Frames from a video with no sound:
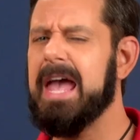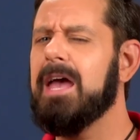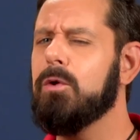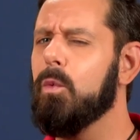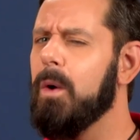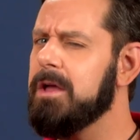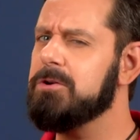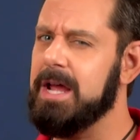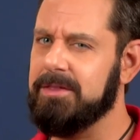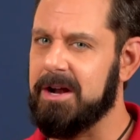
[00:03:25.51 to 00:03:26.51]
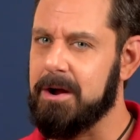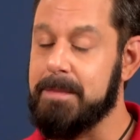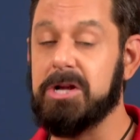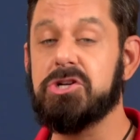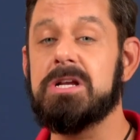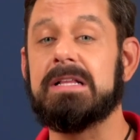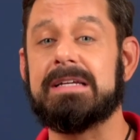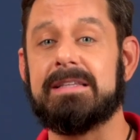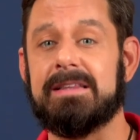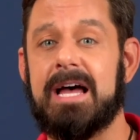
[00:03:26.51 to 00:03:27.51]
And while you're down there, make sure you
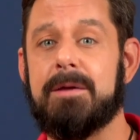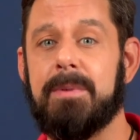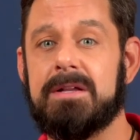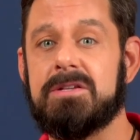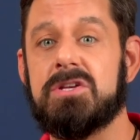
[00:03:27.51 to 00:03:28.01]
click the like button